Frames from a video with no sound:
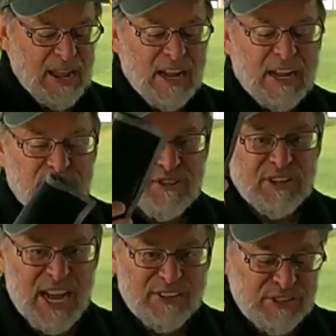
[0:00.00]
a
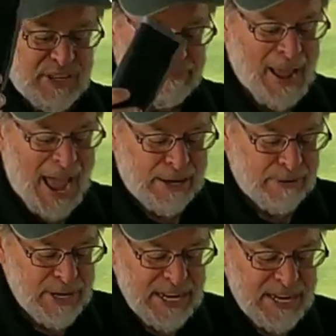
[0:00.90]
selection of
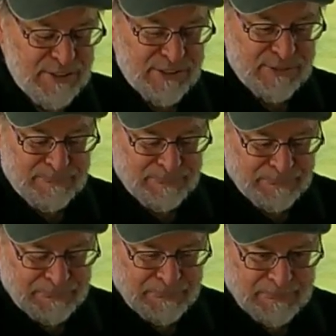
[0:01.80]
batteries.
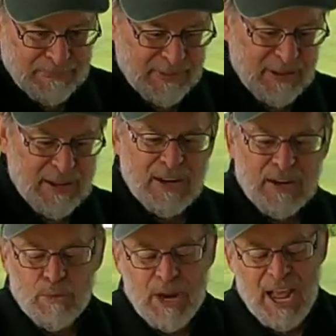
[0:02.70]

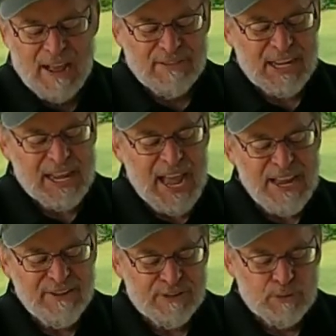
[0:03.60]
We have a
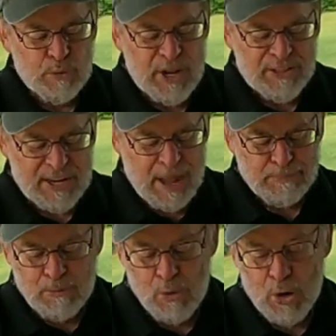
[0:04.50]
case with a
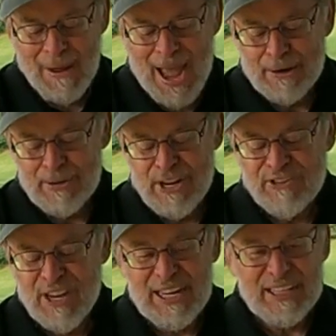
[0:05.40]
couple more
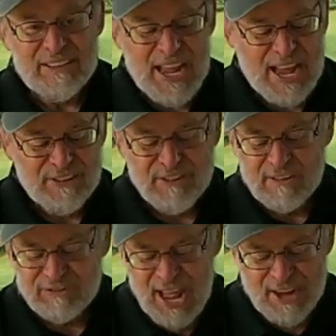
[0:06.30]
batteries in it and
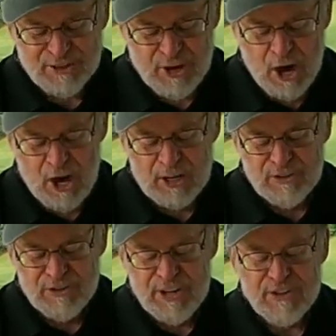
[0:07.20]
some
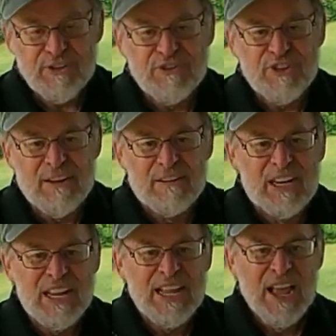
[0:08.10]
flashcards. This is
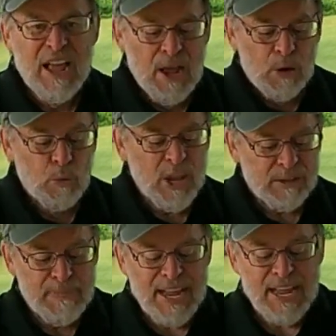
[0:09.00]
generally
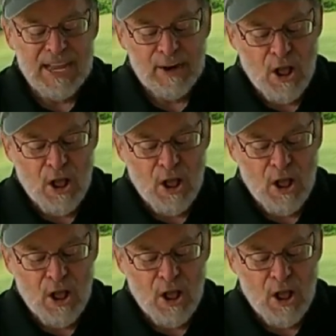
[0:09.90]
with me at